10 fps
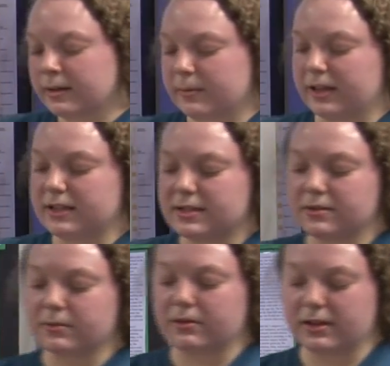But this is
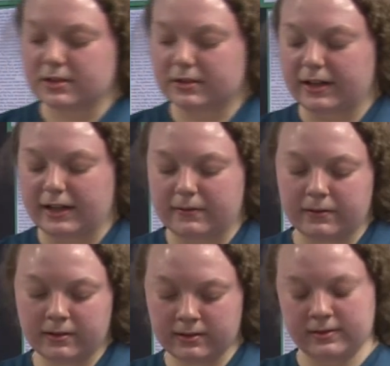Aurora's
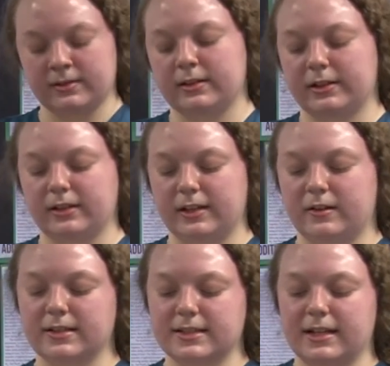graph. Clearly you
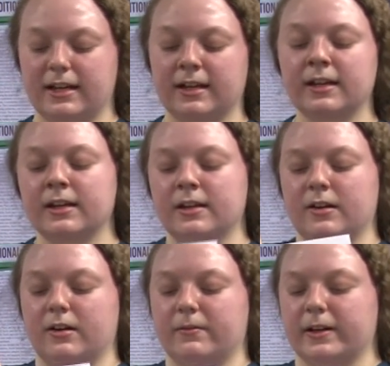can see
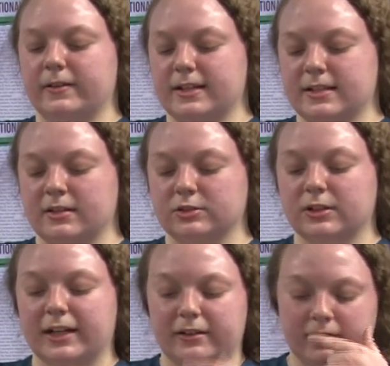all 5 days of the
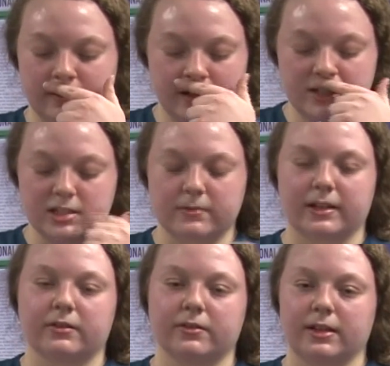trial, she
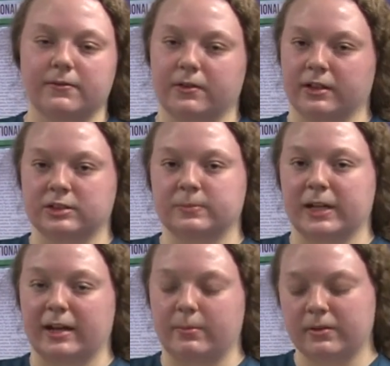went through the 4-inch
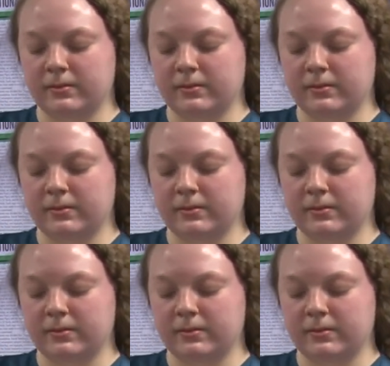pipe